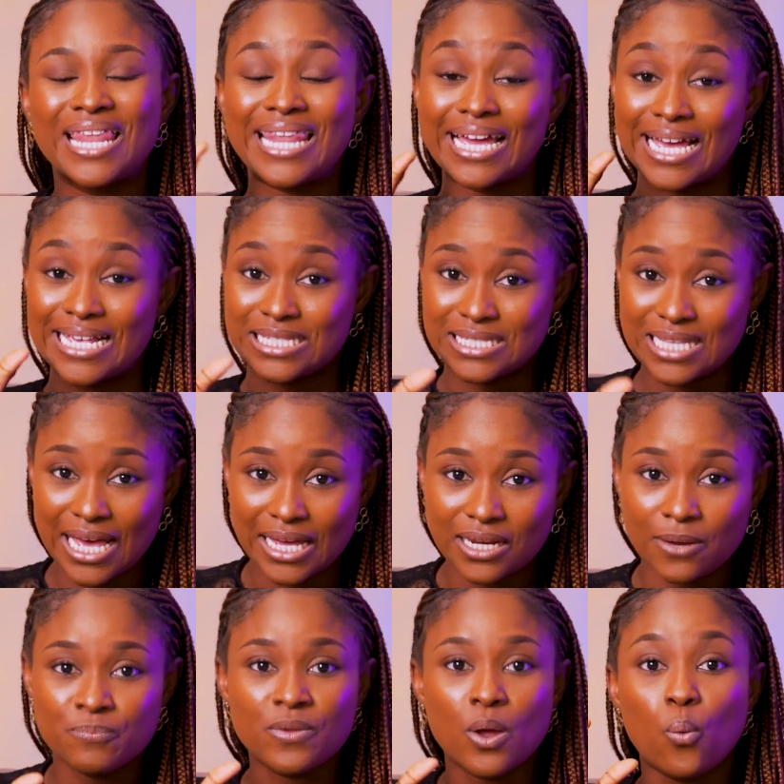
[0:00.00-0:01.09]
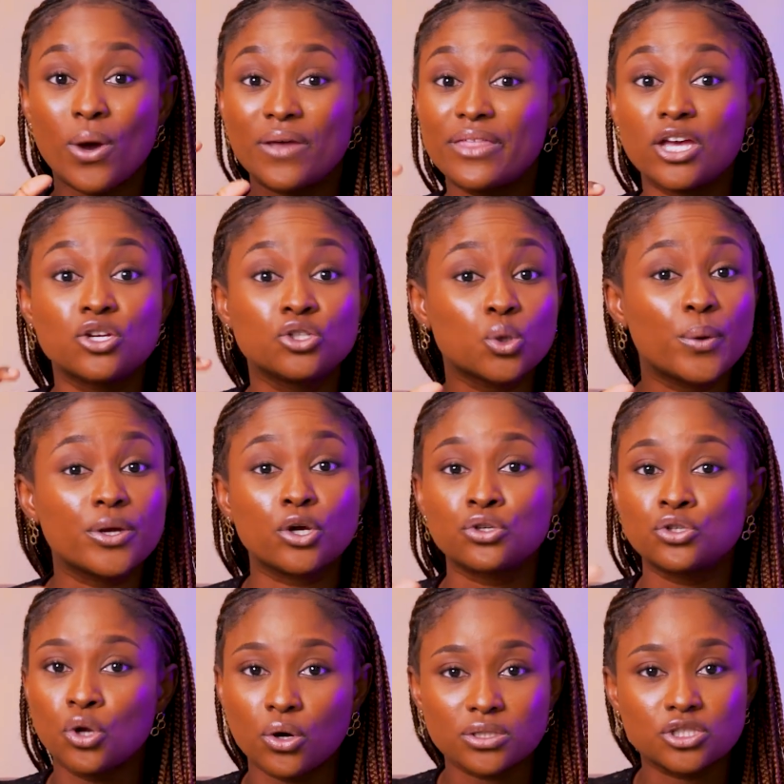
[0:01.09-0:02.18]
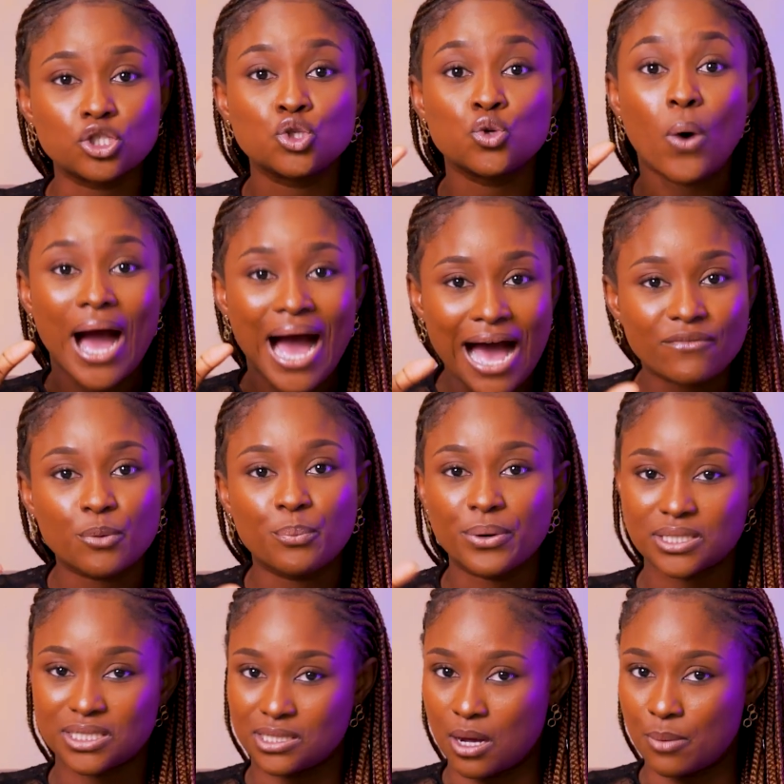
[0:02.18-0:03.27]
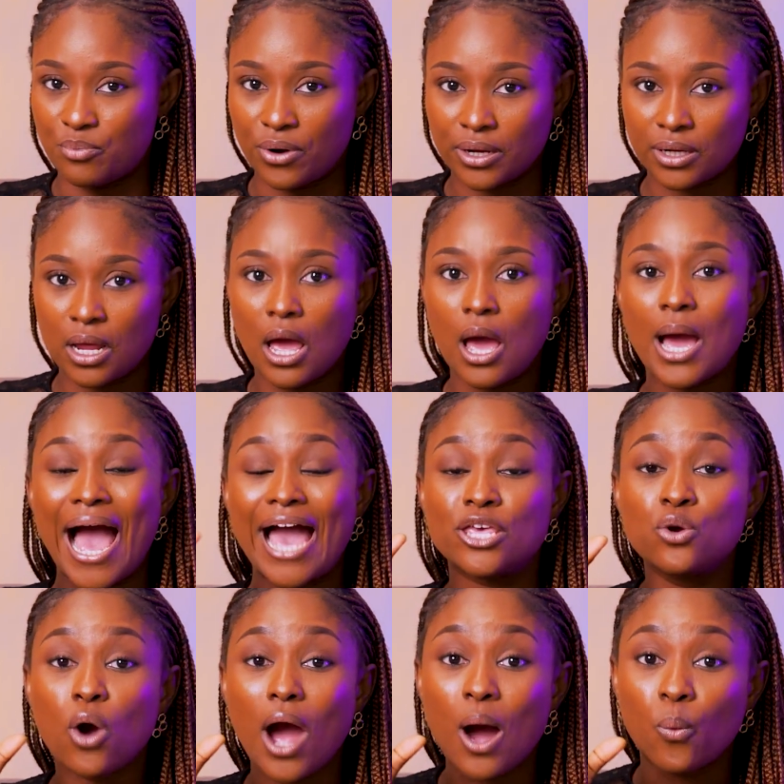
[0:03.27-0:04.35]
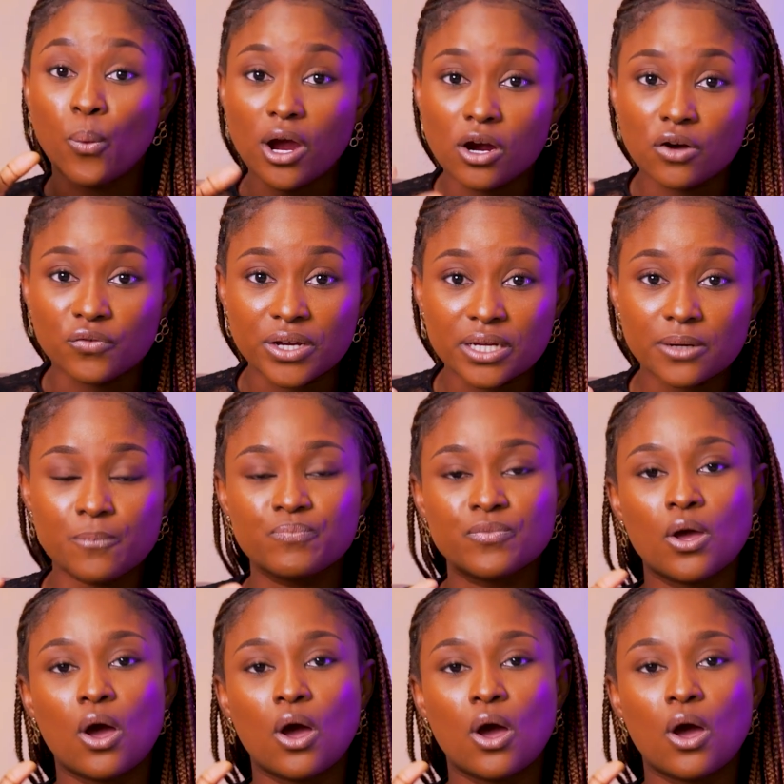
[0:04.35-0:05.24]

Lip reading: Like I said, whether you know it or not, you have a personal brand. Are you aware of it?